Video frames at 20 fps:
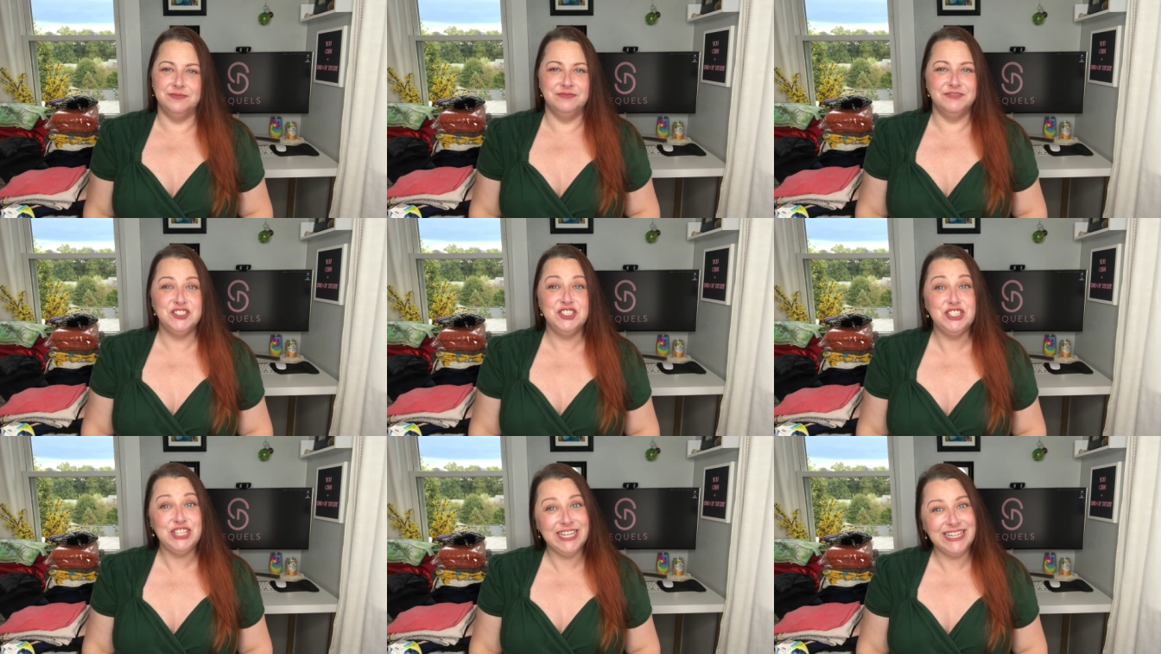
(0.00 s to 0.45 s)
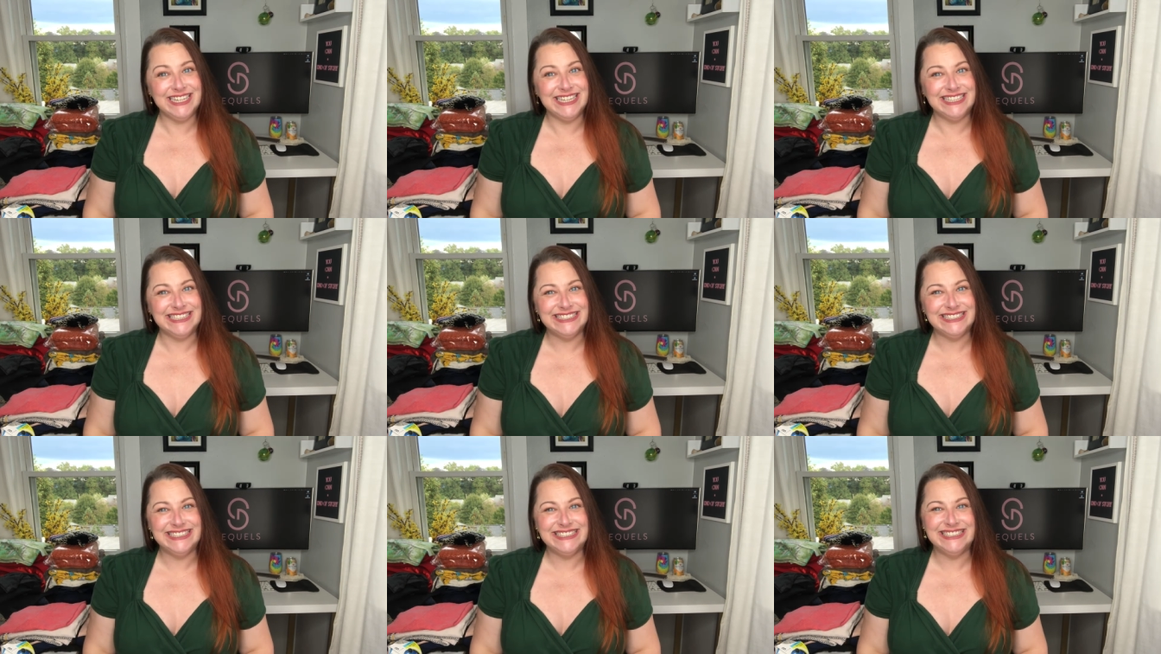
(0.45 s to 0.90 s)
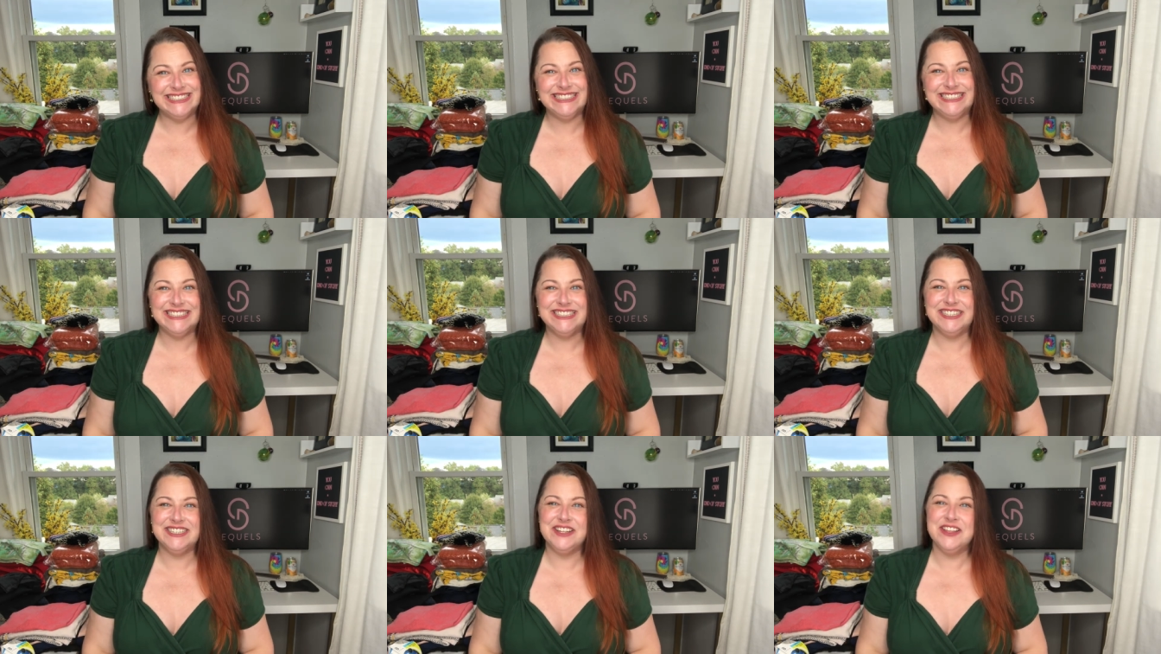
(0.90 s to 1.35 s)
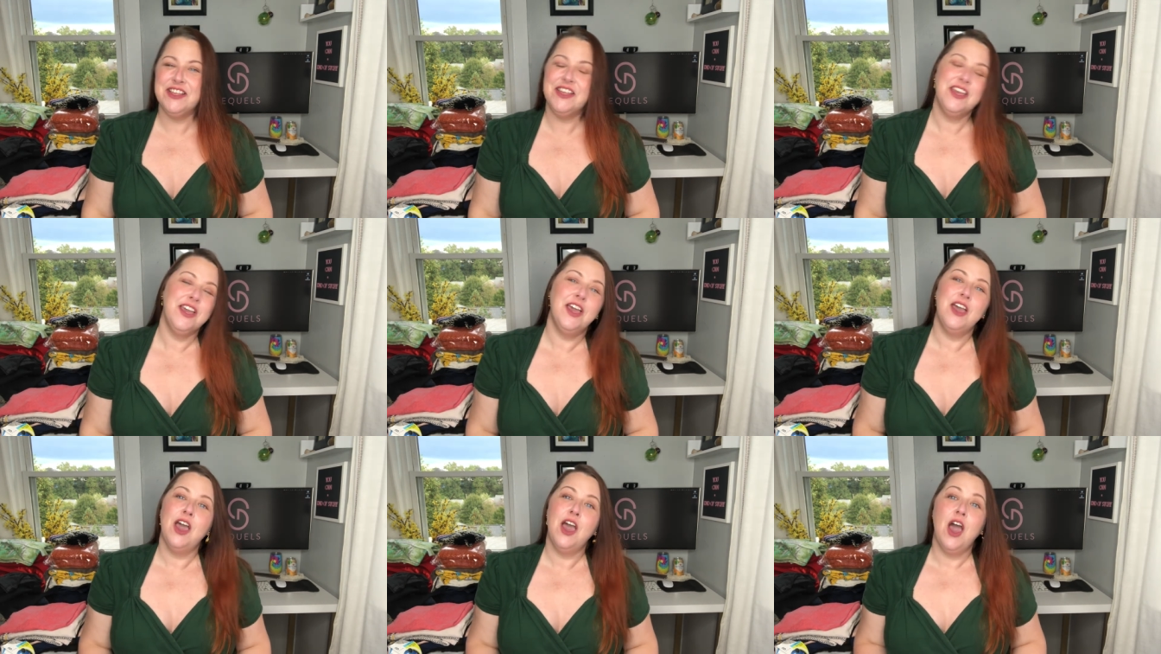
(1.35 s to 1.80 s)
Shit.
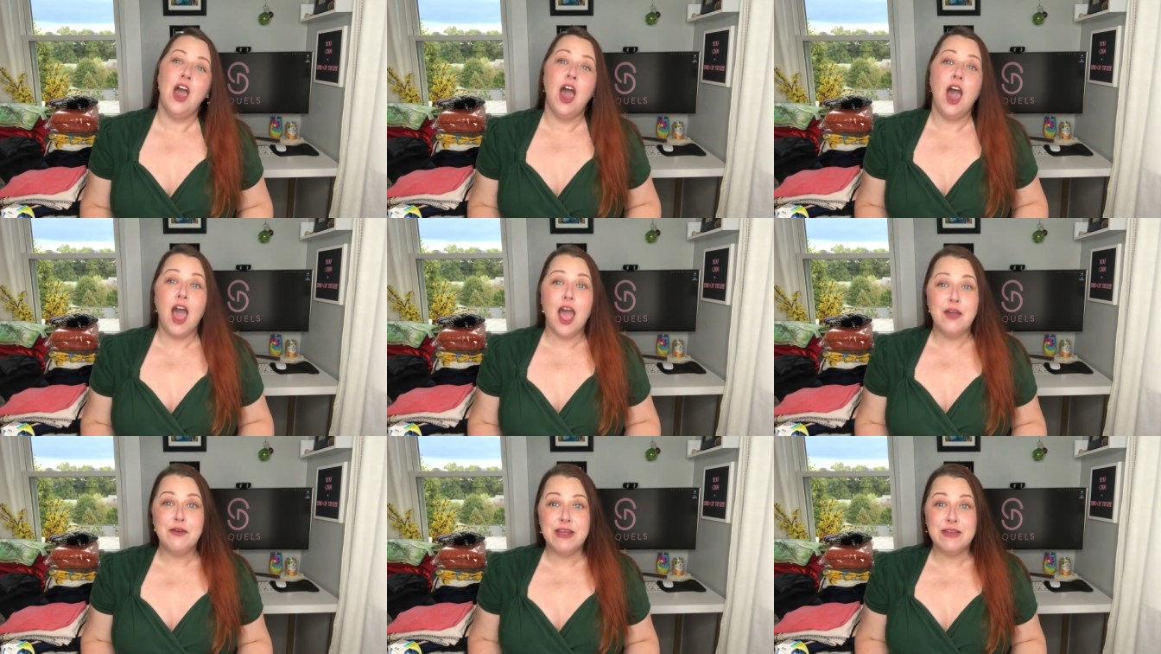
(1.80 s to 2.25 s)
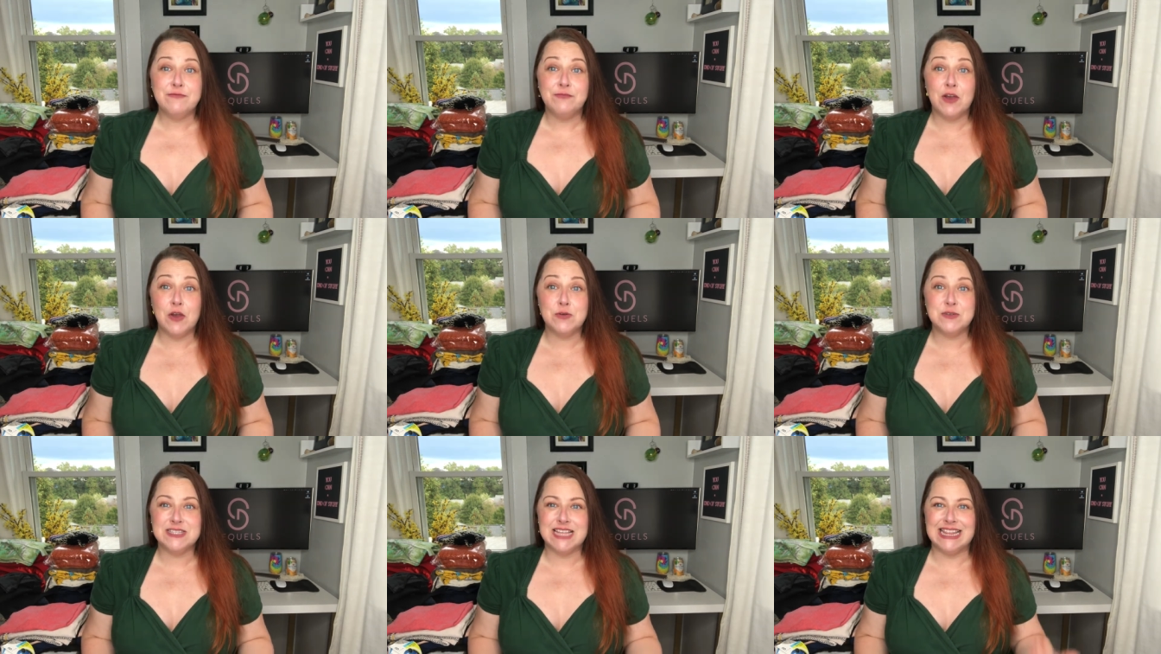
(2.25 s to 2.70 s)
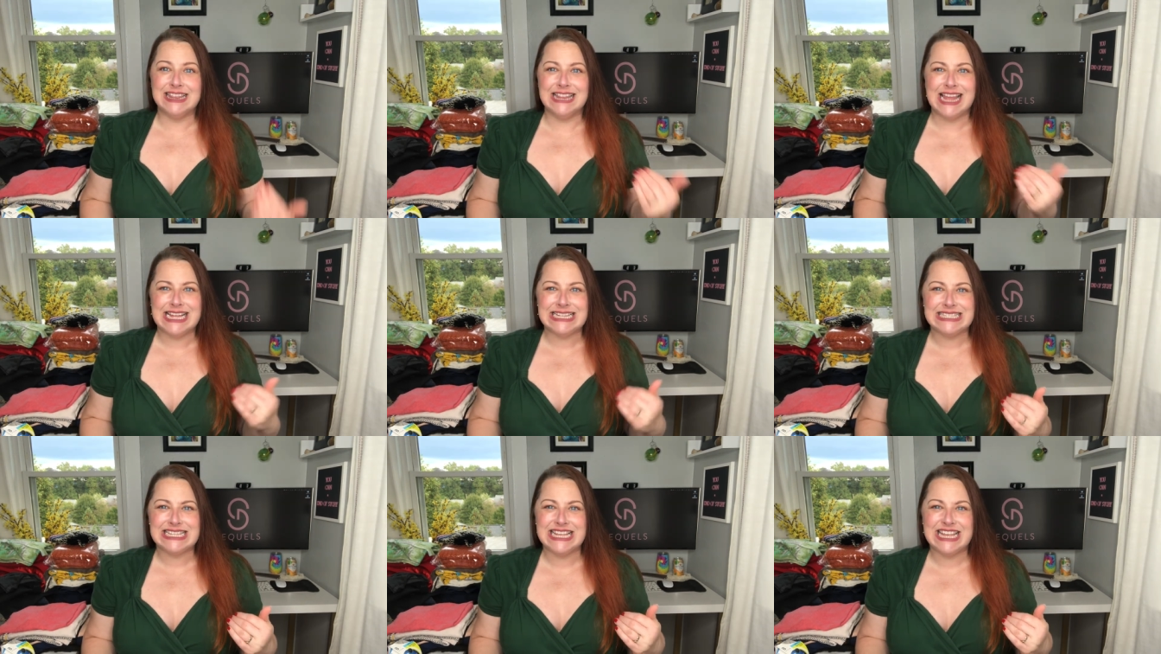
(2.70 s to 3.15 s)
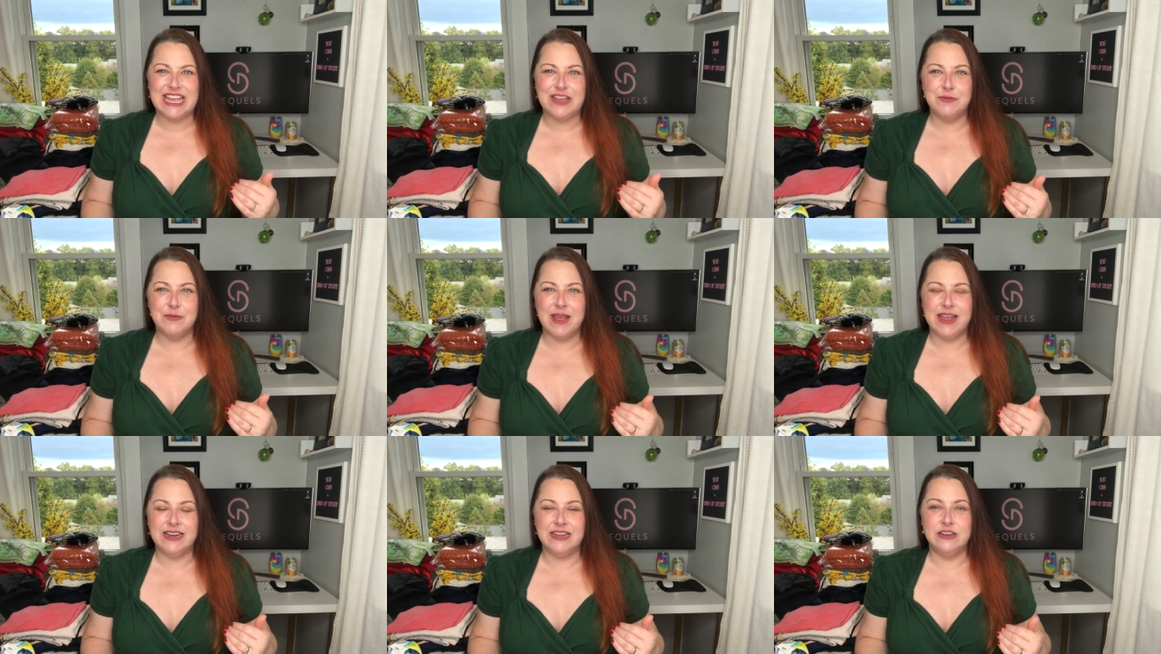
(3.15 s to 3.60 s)
All right, folks, let's get
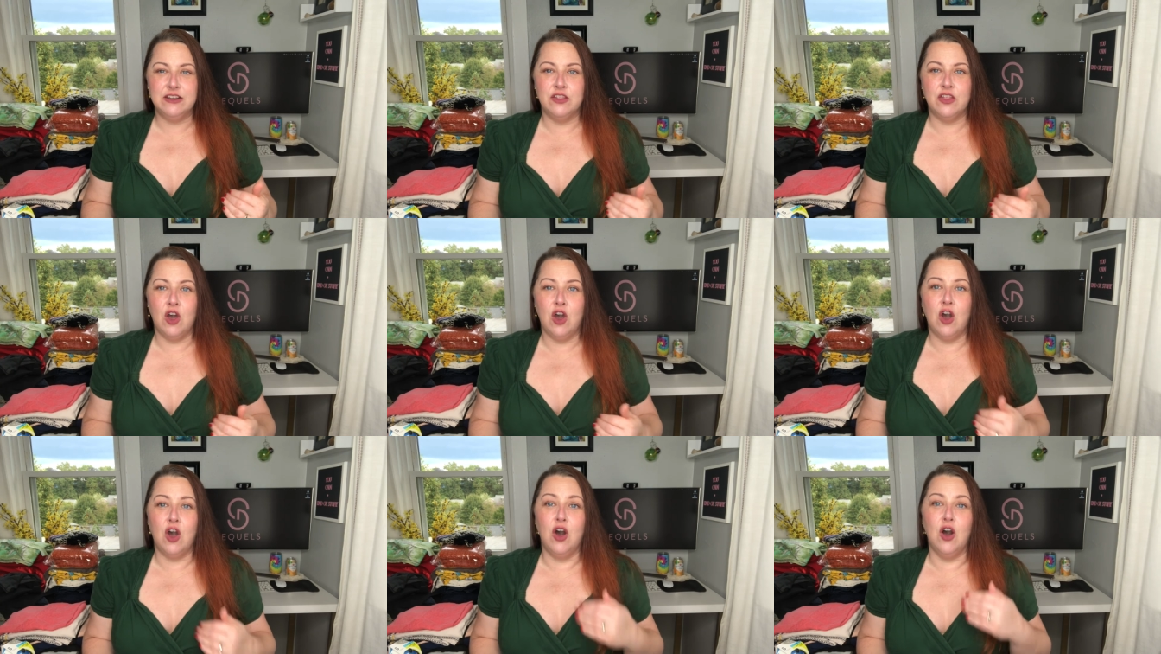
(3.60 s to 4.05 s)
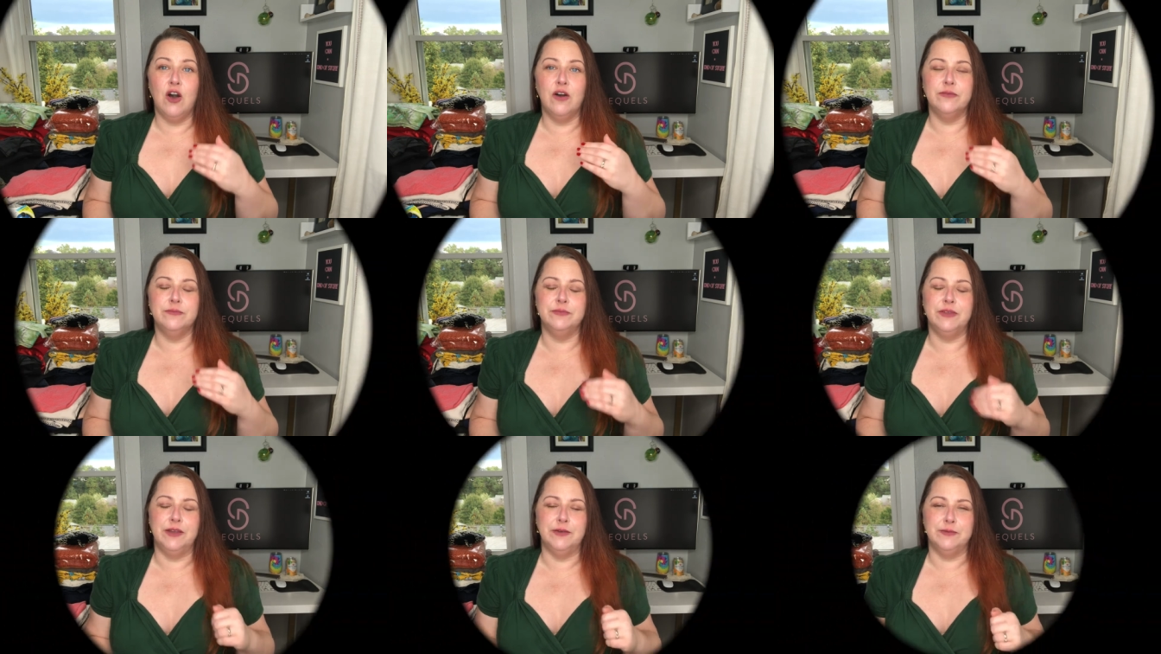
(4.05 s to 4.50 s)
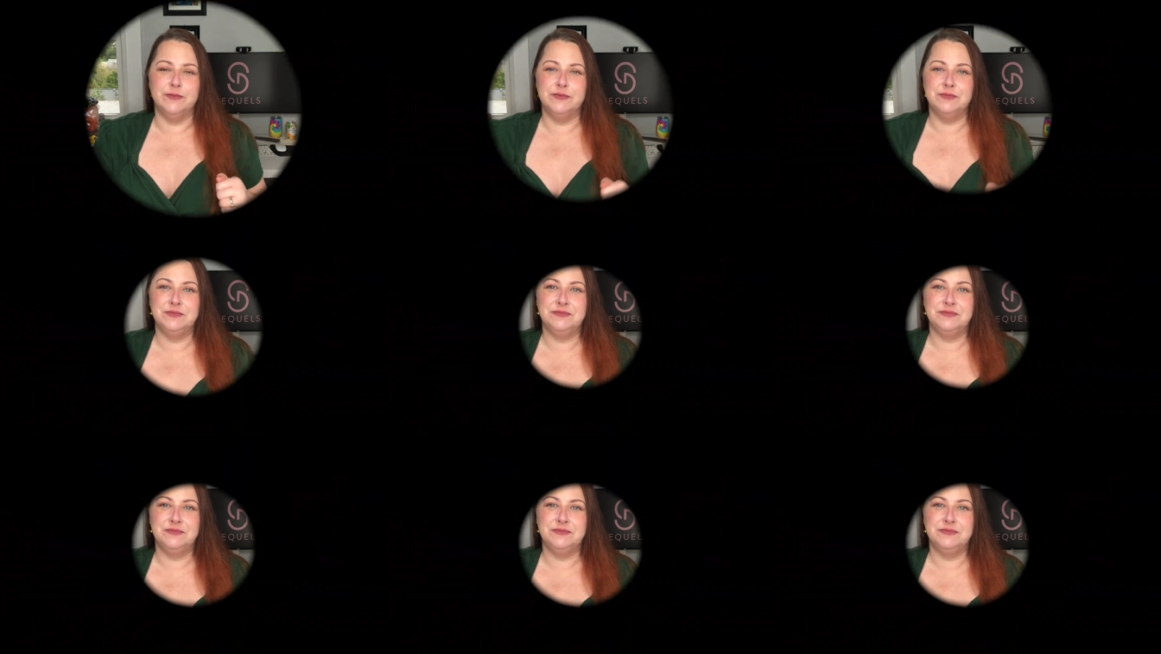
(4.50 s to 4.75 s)
right into the haul. No.